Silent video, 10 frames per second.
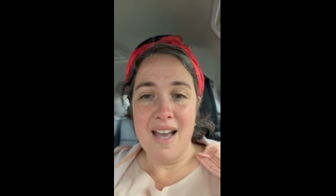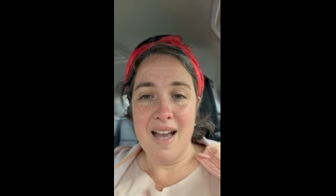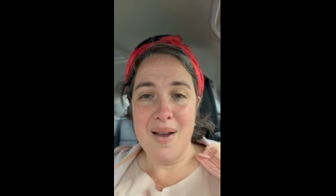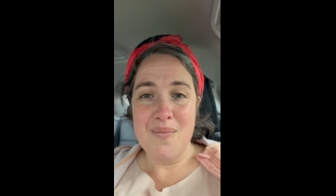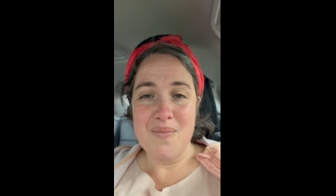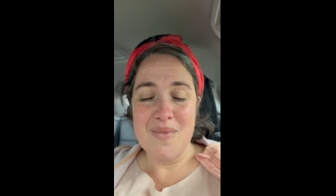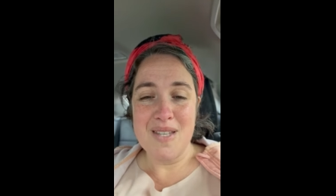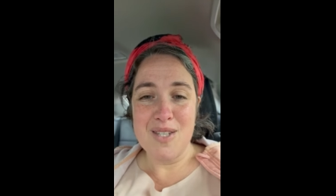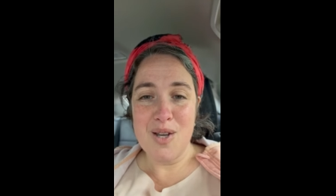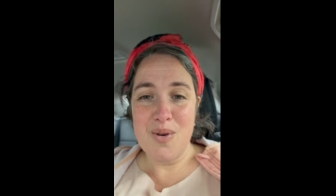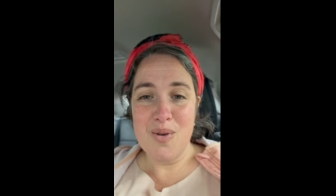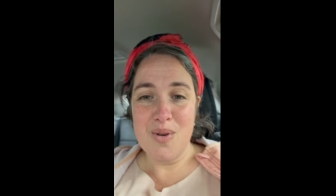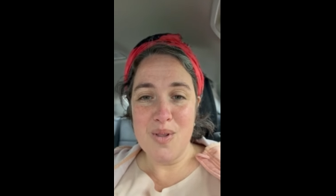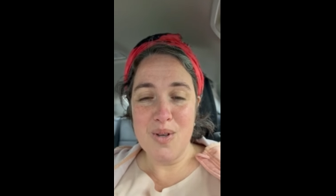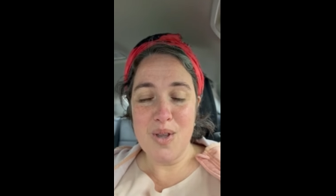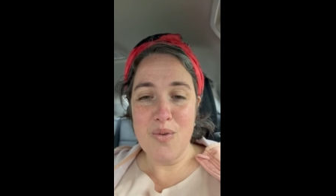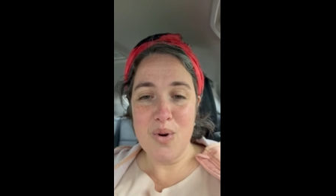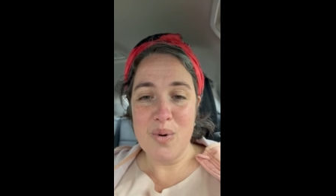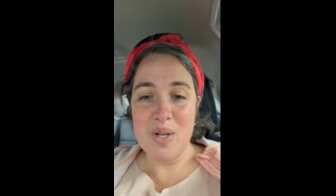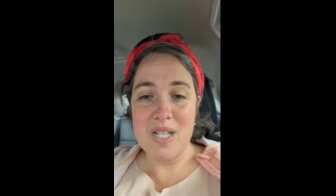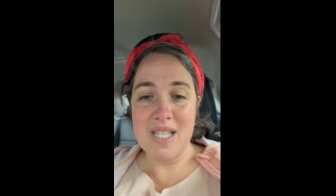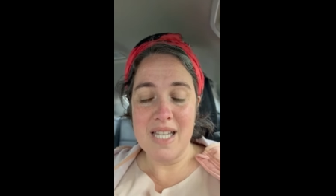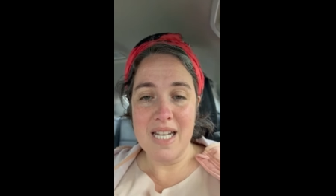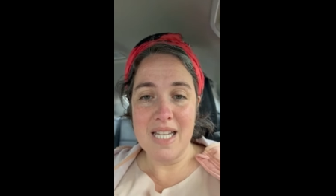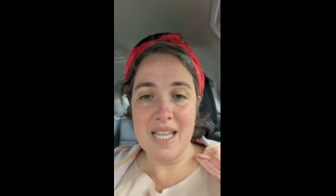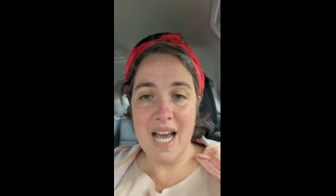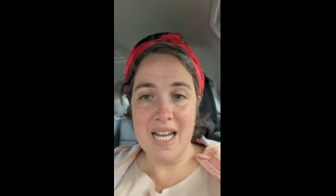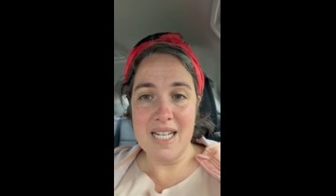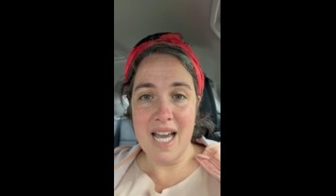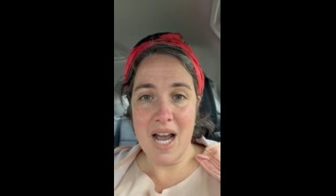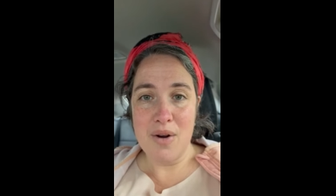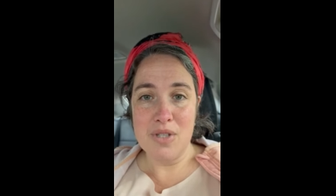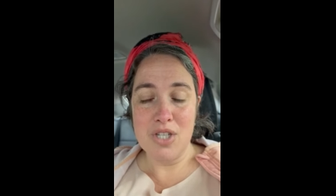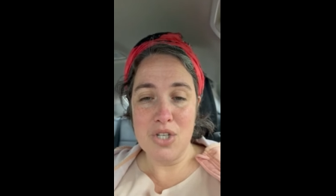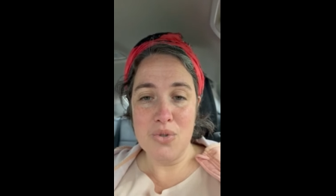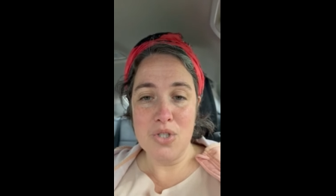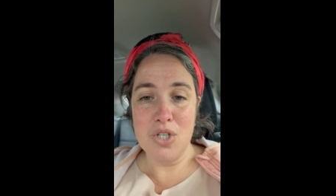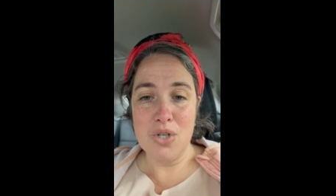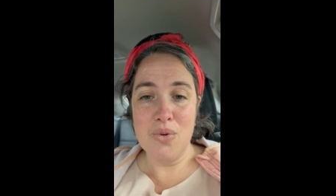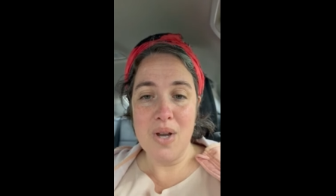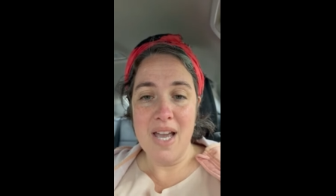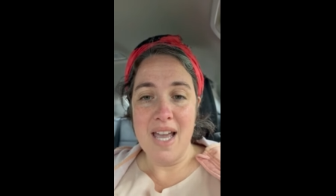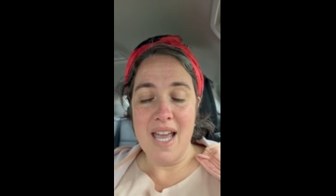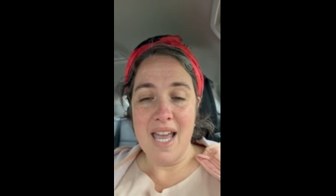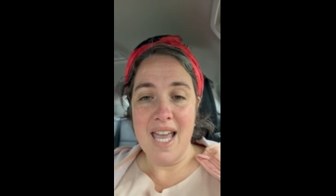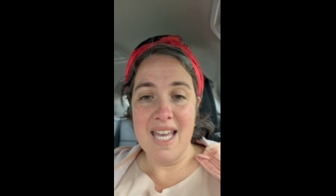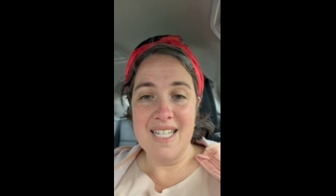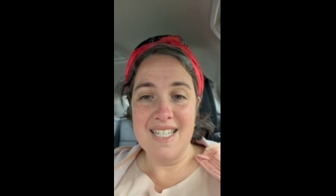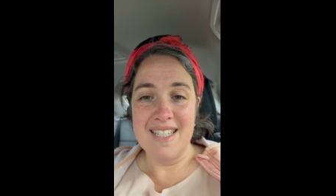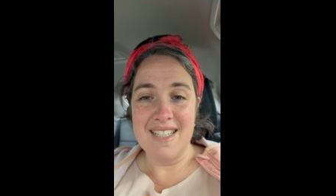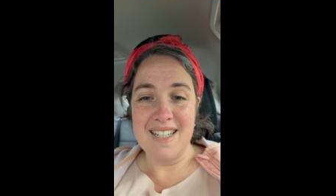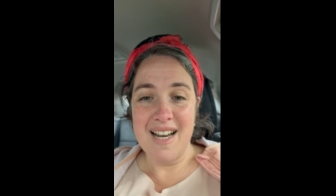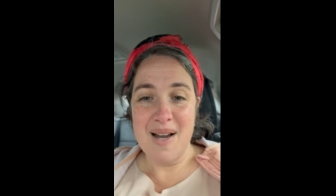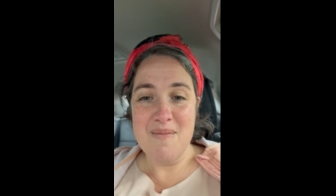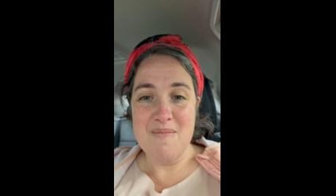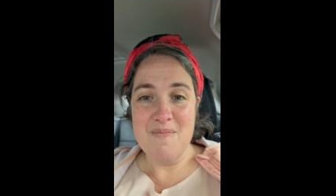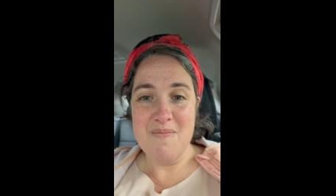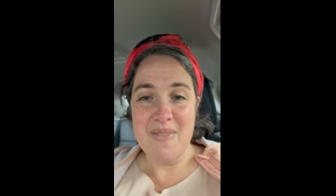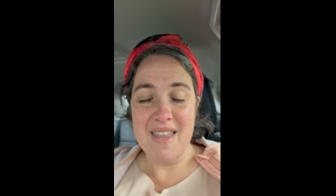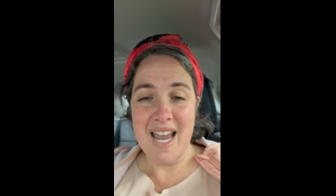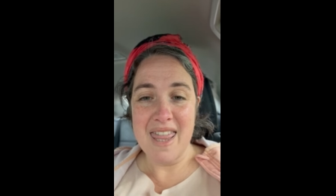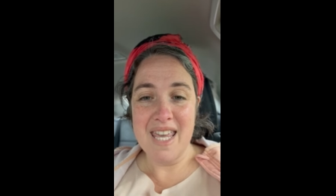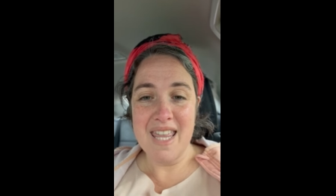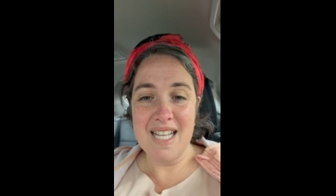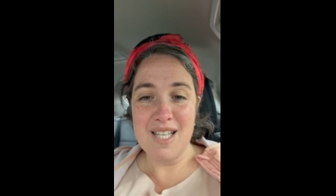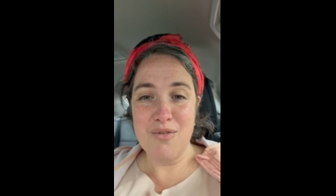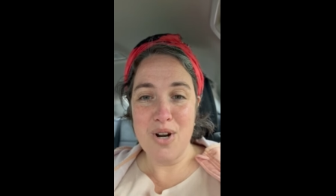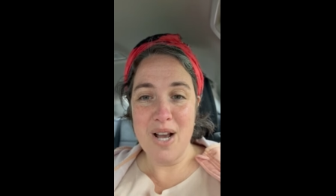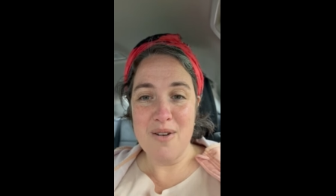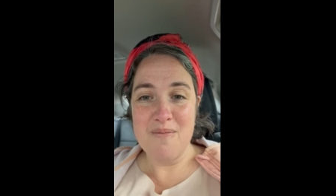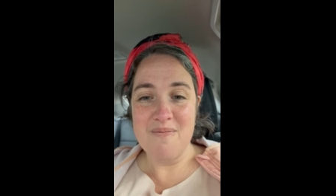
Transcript: um, so looking forward to sending that out to you too. And um, I think that's it for now.